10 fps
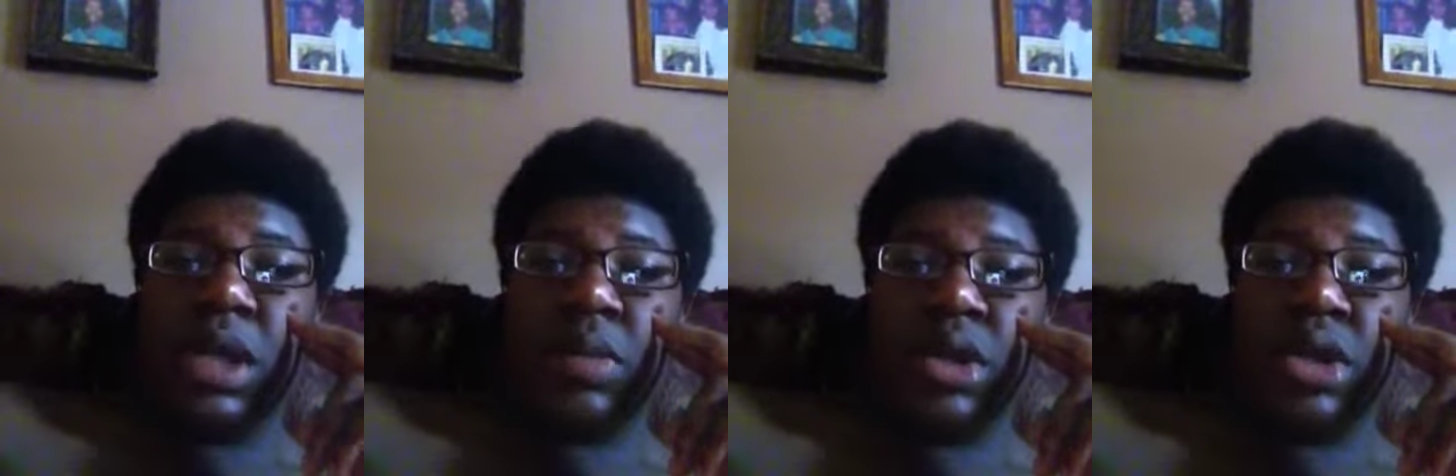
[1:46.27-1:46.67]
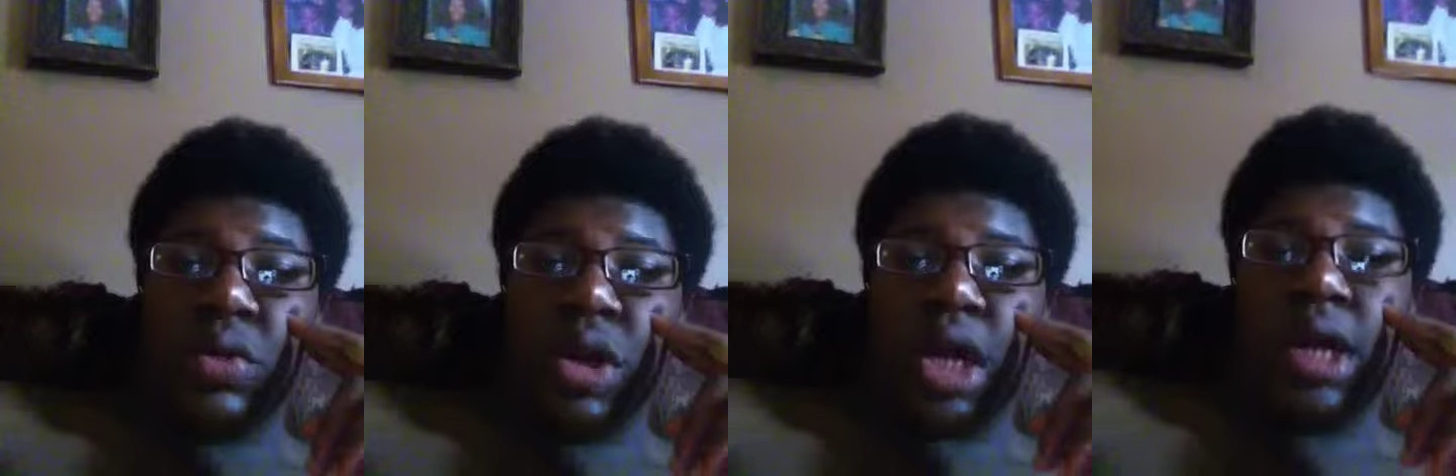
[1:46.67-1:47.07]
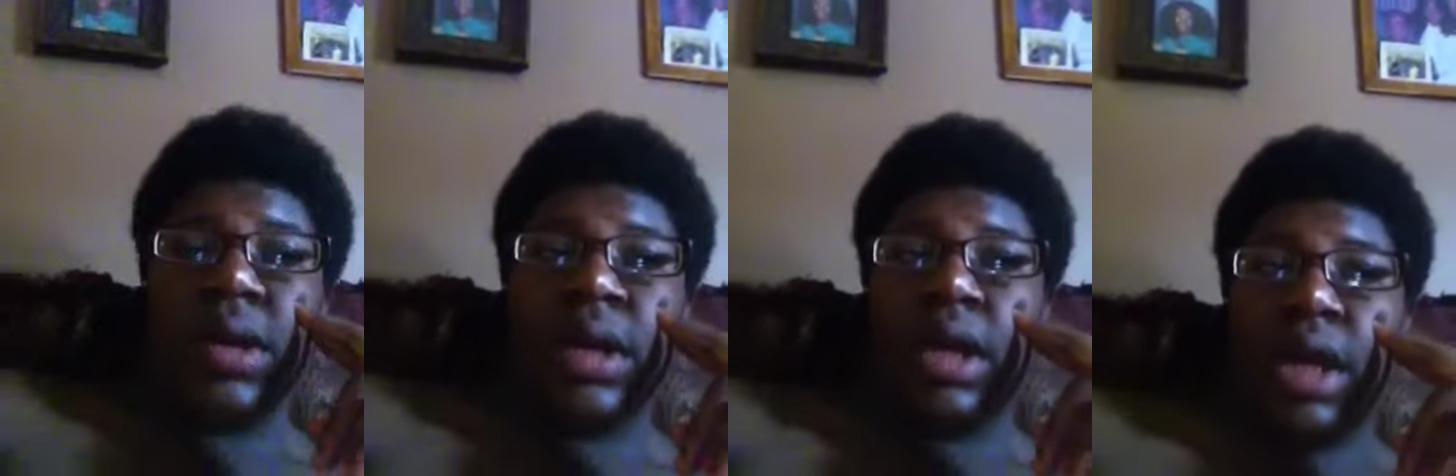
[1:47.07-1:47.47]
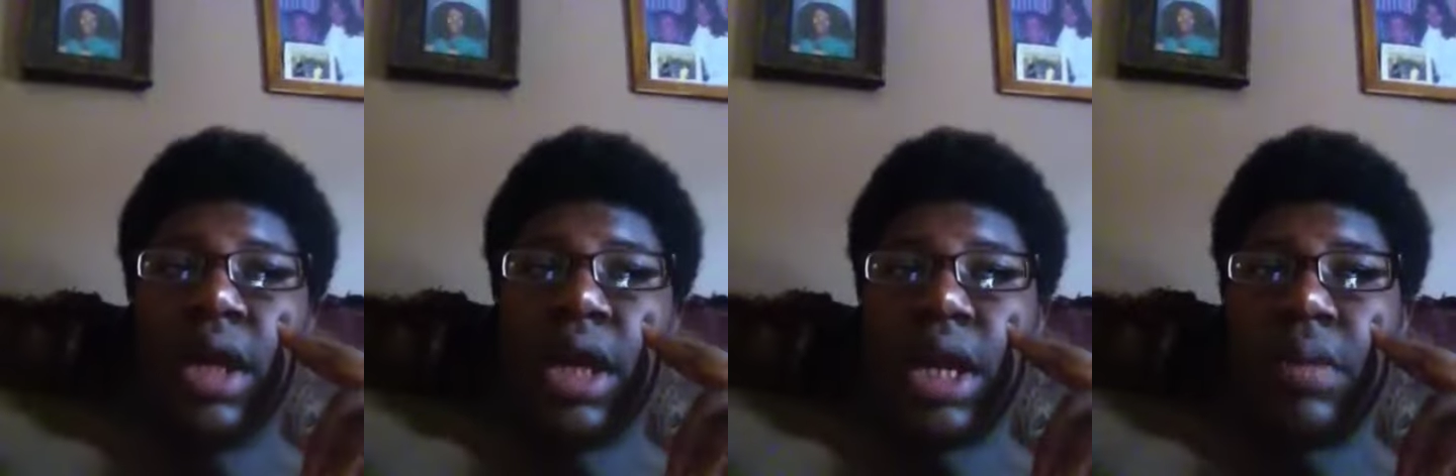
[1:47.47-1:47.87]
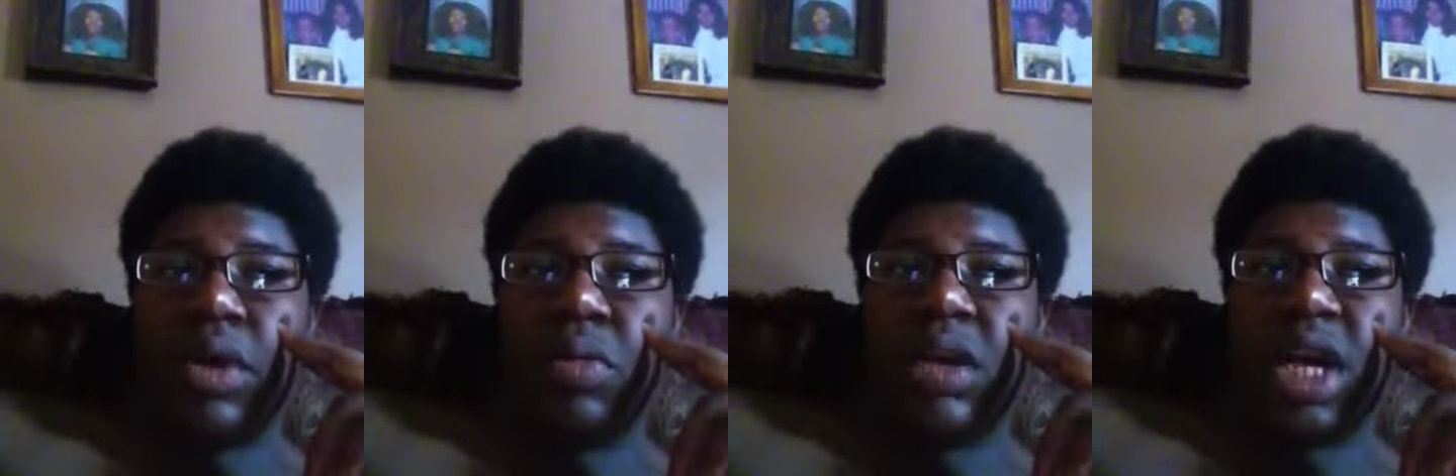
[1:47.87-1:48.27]
coming your way, and I'm
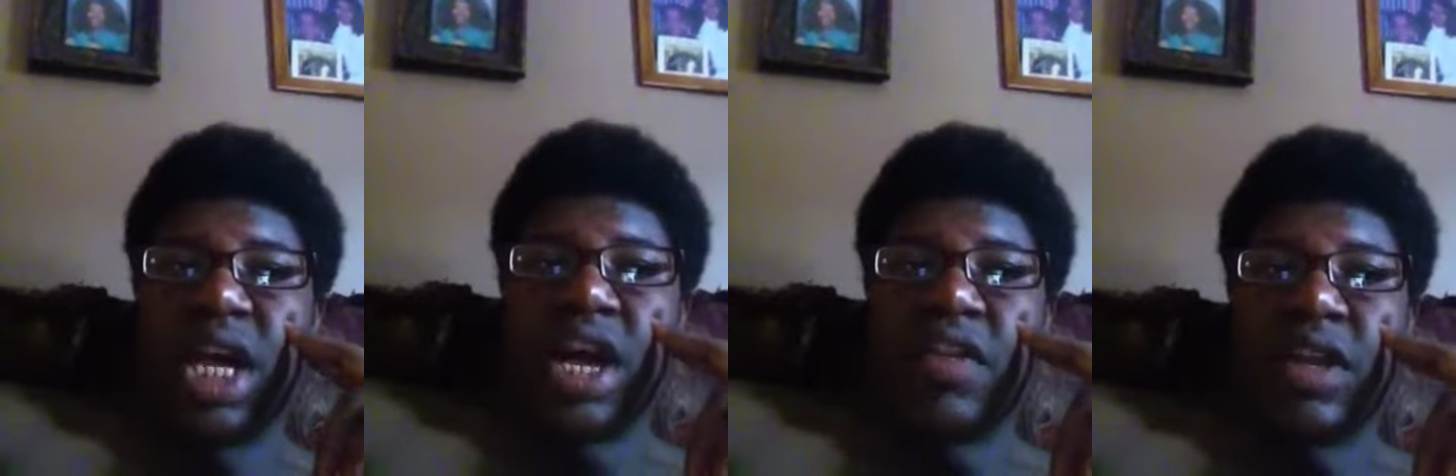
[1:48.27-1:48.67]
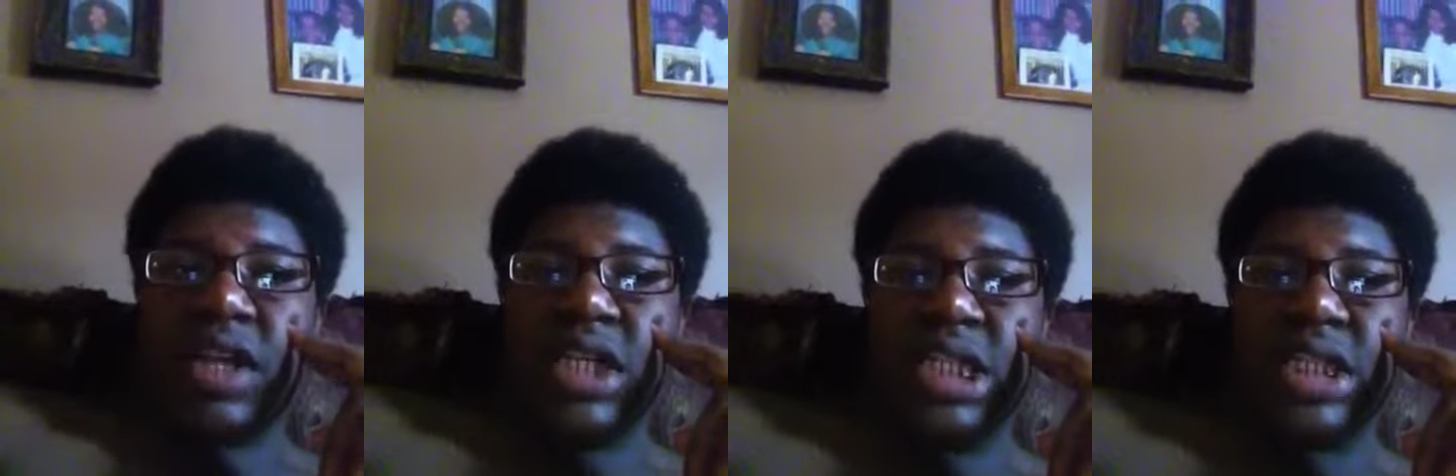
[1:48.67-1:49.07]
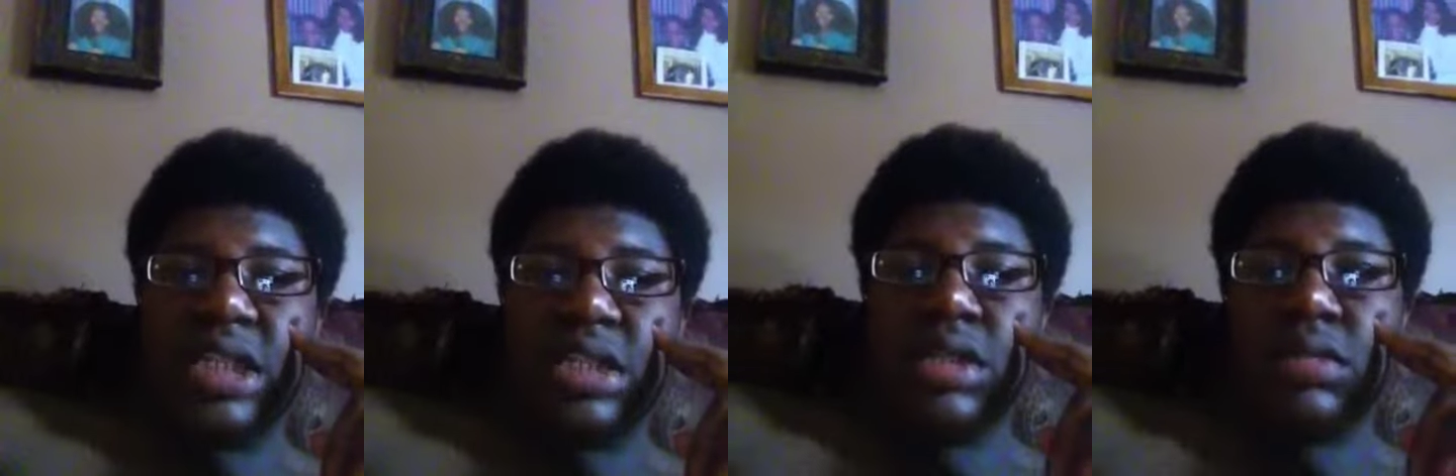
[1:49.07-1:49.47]
hoping to have at least